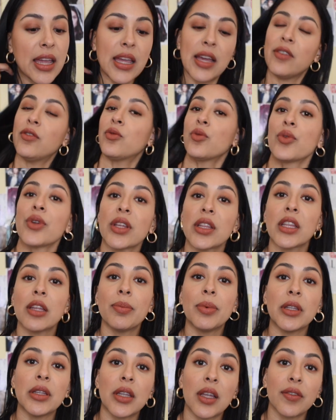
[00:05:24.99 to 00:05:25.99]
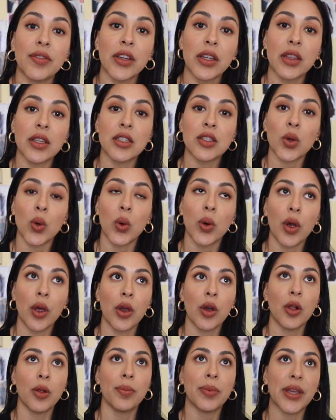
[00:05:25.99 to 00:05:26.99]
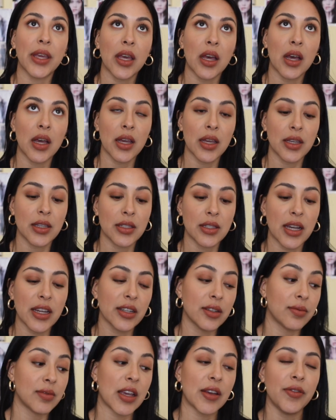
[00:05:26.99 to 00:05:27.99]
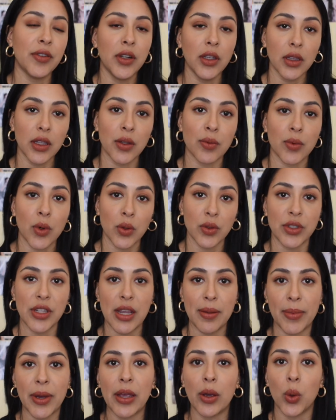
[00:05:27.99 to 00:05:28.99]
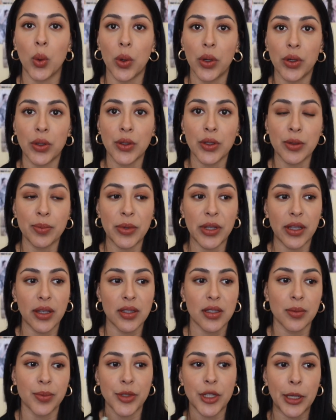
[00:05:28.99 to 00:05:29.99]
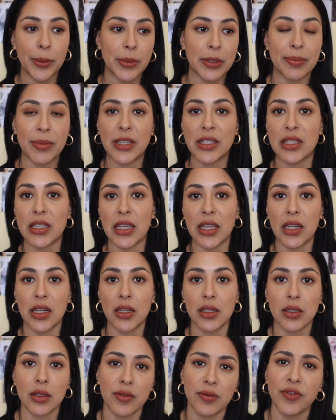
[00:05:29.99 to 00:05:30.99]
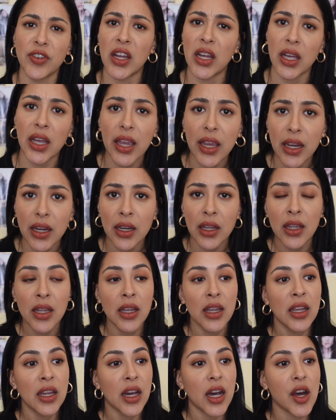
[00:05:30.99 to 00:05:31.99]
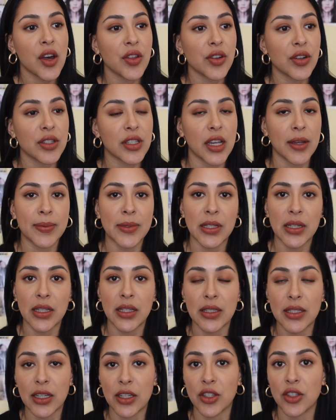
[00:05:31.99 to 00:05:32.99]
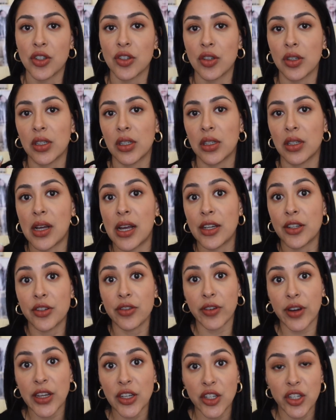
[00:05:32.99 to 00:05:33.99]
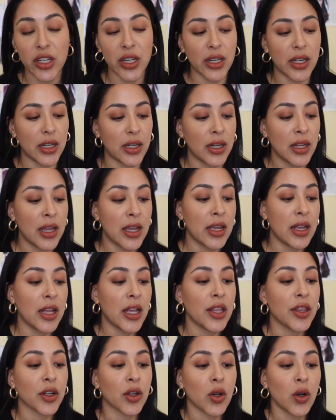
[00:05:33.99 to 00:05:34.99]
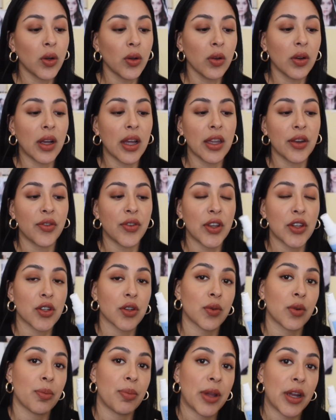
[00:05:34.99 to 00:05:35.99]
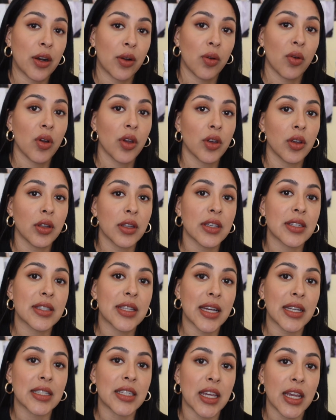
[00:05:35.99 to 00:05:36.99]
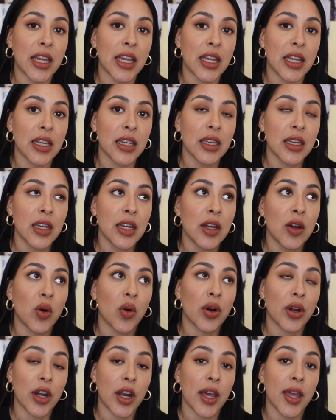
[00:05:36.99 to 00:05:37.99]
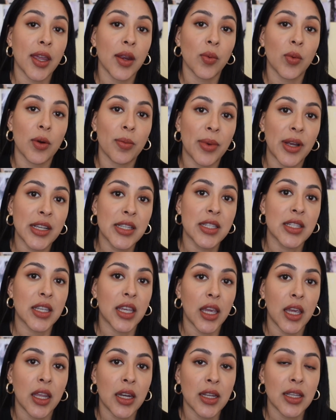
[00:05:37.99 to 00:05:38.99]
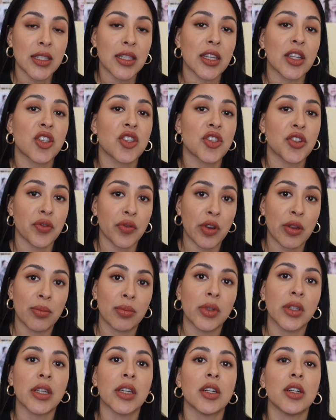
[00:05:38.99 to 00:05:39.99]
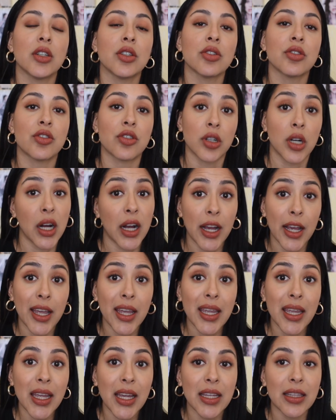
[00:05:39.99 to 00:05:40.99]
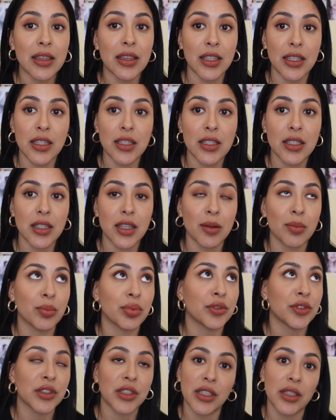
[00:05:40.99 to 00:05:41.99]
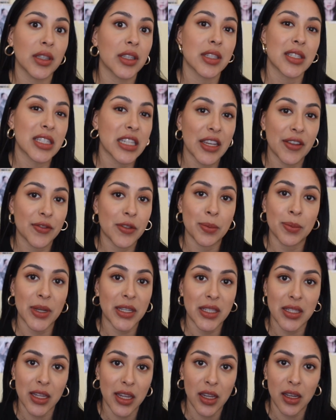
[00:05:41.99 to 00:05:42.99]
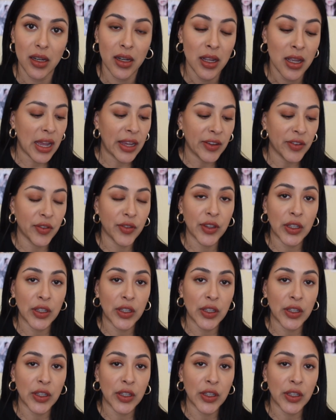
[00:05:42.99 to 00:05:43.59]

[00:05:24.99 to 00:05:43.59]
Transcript: have really been loving this oil because I definitely rotate my oils because sometimes my skin is fine, other times it needs extra hydration. The Cocokind Facial Repair Oil is that day or night where my skin is extremely dry, and this completely saves my skin. My